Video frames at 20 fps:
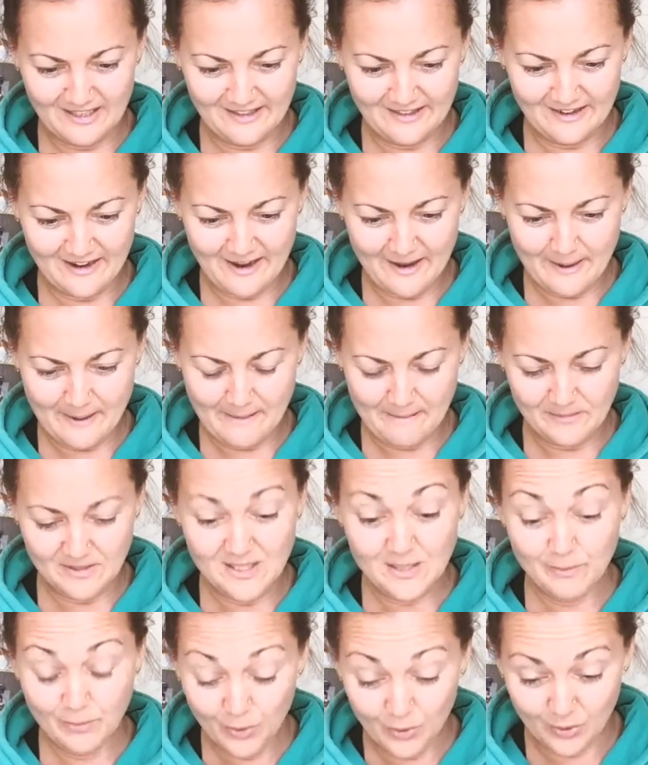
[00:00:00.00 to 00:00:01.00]
in
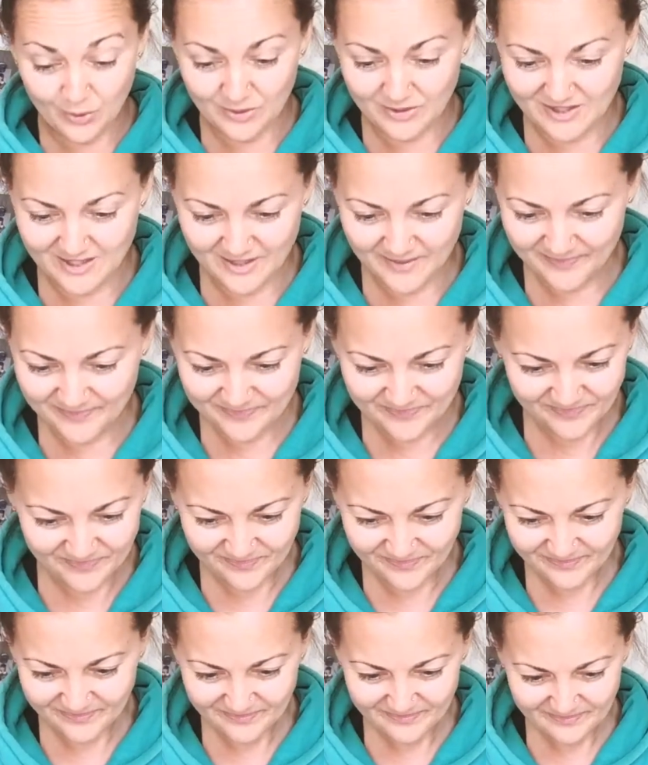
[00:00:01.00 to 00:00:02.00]
sports.
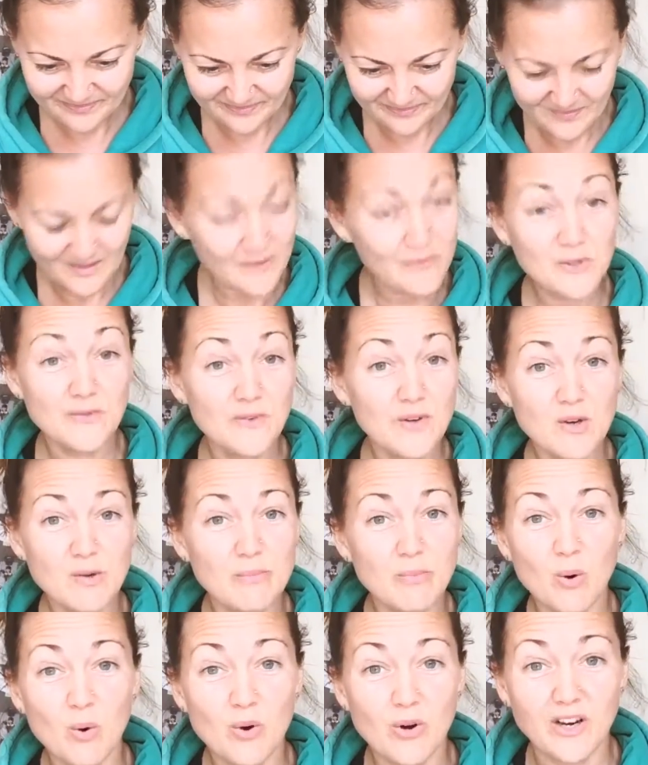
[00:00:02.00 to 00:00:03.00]
It was very
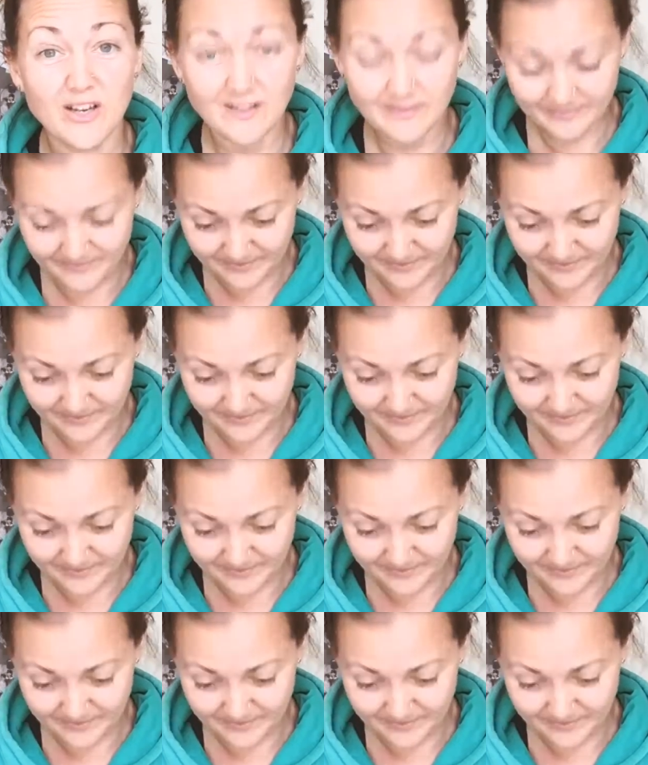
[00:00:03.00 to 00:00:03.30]
boring.